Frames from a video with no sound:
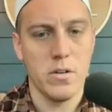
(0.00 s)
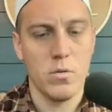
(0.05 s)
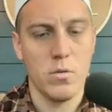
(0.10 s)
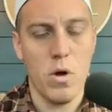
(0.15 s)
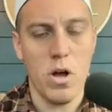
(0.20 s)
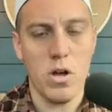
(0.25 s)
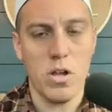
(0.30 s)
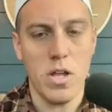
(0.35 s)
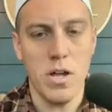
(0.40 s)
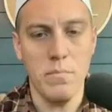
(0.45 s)

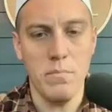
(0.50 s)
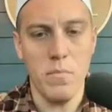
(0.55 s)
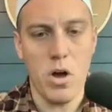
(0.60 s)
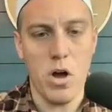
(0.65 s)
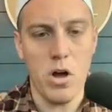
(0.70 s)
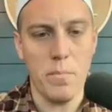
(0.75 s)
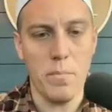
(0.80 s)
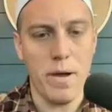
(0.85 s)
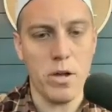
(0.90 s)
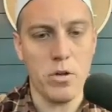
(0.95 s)
Welcome,
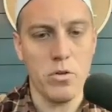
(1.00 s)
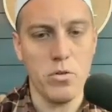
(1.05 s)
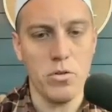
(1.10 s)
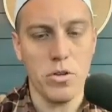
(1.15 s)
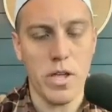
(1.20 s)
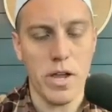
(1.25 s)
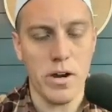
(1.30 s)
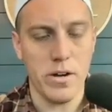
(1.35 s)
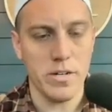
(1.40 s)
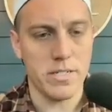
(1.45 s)
all about Google
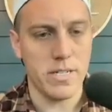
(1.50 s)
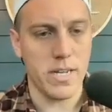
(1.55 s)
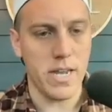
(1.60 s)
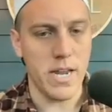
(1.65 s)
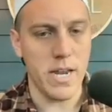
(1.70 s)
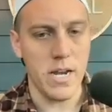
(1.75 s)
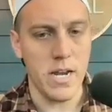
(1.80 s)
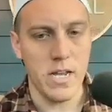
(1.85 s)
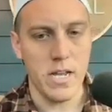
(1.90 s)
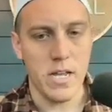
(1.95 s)

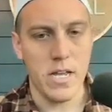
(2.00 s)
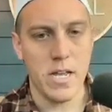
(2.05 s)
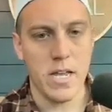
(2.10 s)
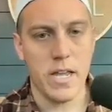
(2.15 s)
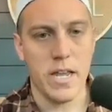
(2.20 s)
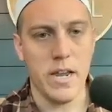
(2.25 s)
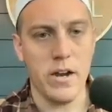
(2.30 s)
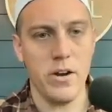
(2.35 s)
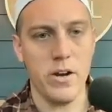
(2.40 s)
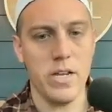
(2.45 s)
Guaranteed.
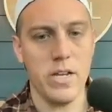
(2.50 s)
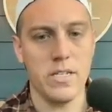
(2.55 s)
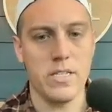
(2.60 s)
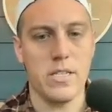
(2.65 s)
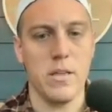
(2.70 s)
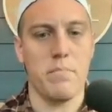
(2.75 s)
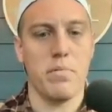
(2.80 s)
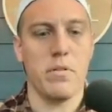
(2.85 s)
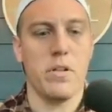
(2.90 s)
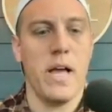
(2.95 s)
Here is
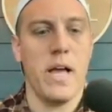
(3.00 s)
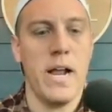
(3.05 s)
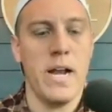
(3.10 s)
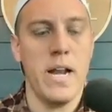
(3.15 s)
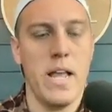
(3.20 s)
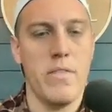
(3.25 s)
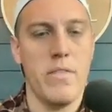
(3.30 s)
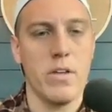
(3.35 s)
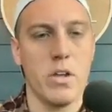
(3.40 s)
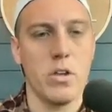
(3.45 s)
the plan
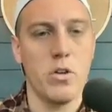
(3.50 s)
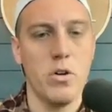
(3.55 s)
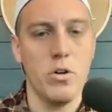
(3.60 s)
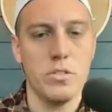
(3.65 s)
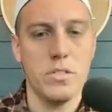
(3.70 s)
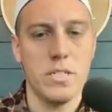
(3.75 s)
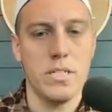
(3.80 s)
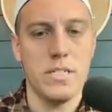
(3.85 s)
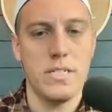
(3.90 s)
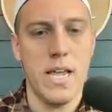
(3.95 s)
and the
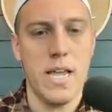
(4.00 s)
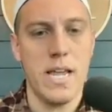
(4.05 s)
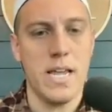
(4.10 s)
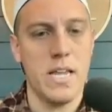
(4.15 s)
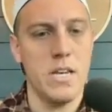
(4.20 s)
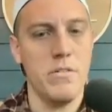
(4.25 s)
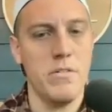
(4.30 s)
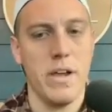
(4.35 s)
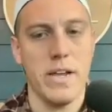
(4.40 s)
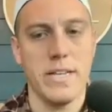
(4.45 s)
goal today.
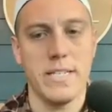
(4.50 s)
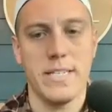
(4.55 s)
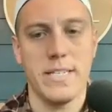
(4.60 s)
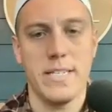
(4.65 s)
Can you guys